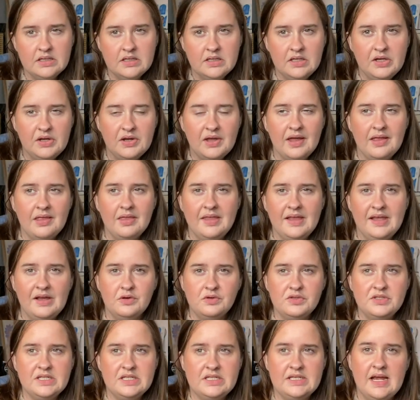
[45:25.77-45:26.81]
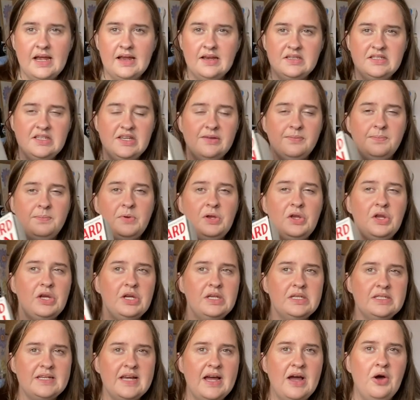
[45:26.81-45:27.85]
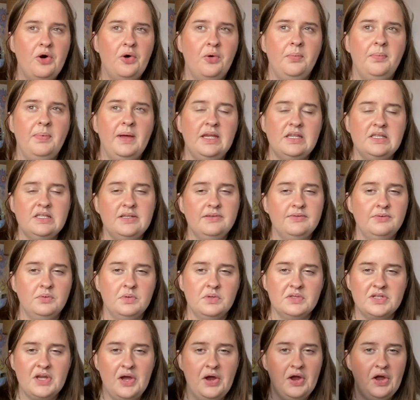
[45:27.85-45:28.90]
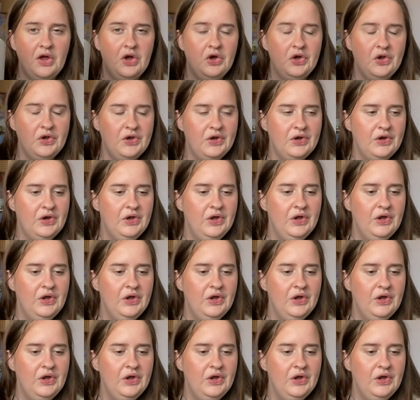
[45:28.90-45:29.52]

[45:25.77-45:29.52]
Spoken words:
you get the odd detective, but you can tell based off what's going on,